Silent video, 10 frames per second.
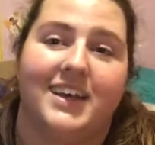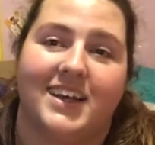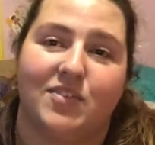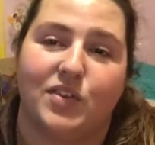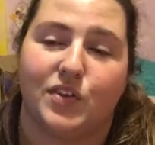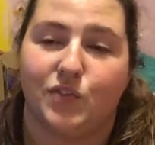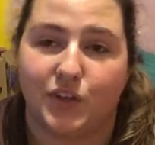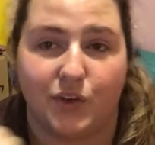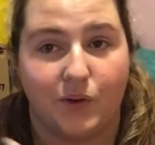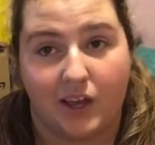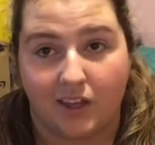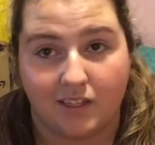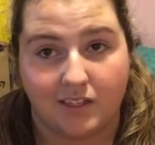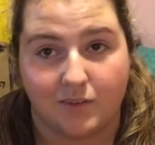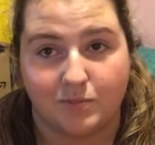Give this video a
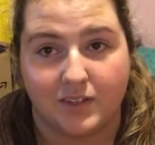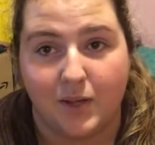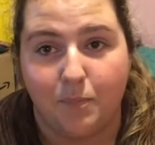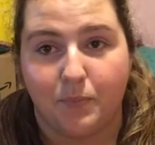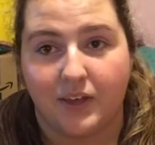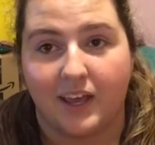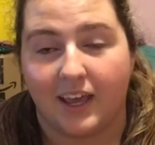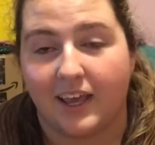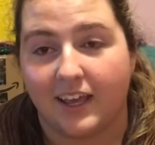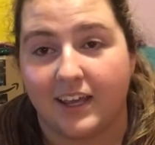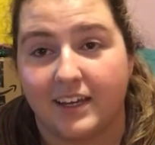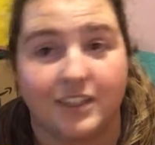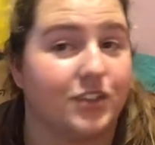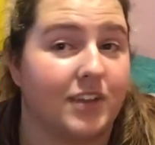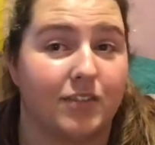thumbs up and
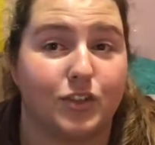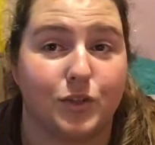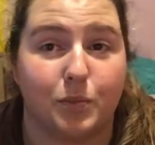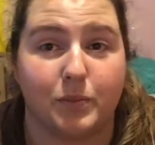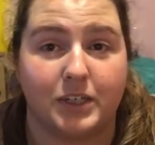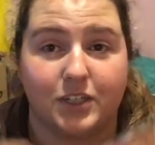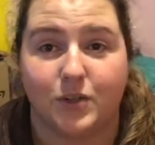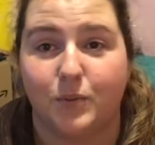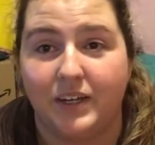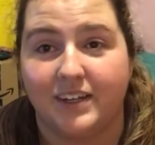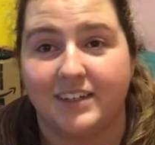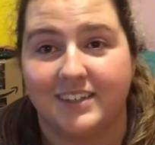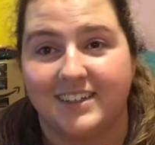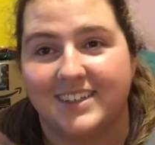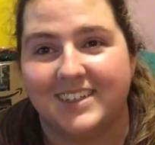just have a super magical week.
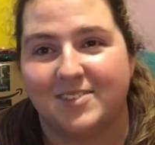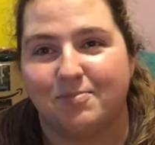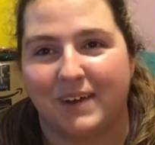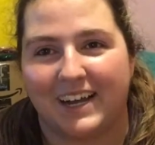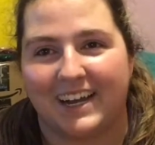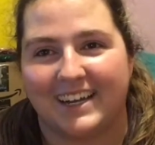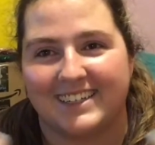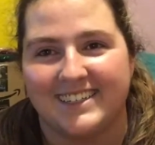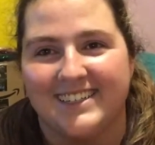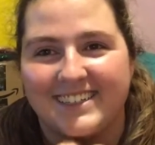Bye guys.